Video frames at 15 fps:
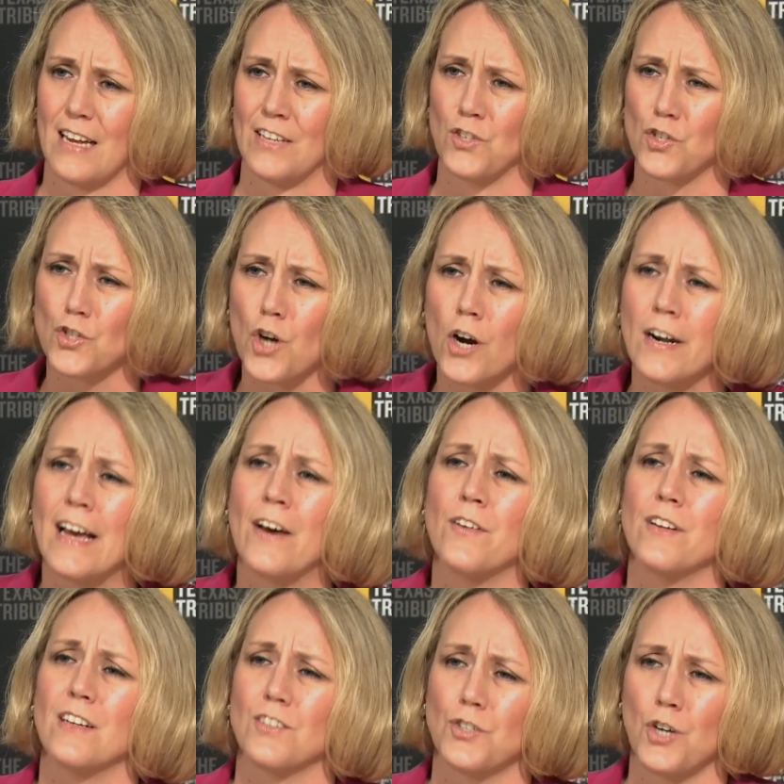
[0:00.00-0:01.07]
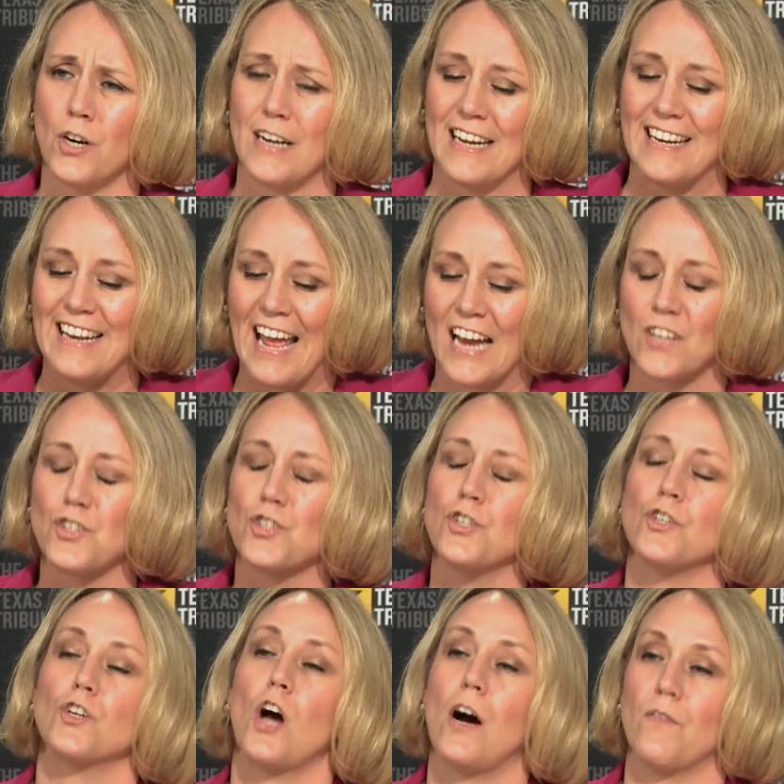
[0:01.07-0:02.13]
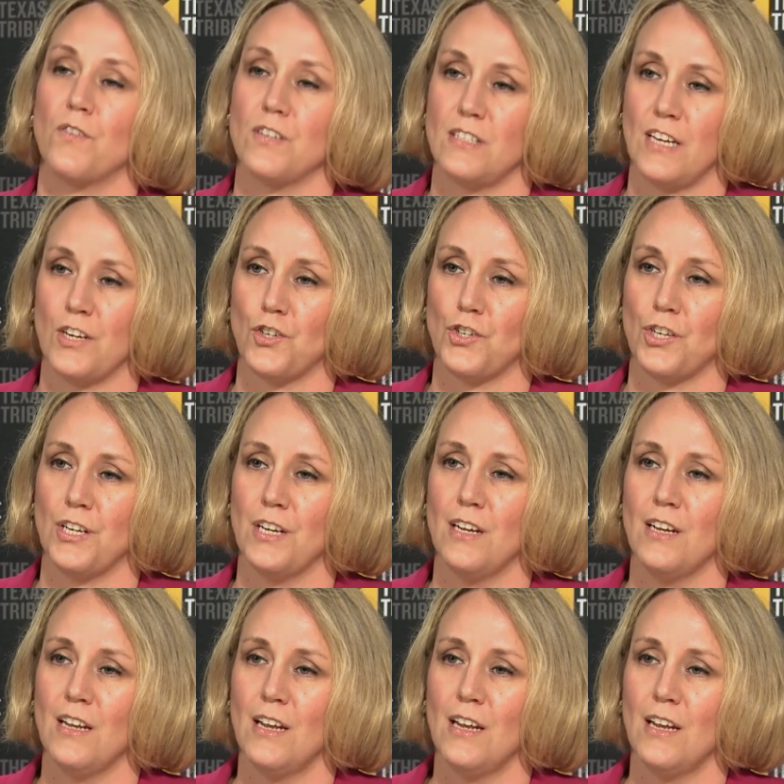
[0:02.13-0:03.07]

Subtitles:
and start a national conversation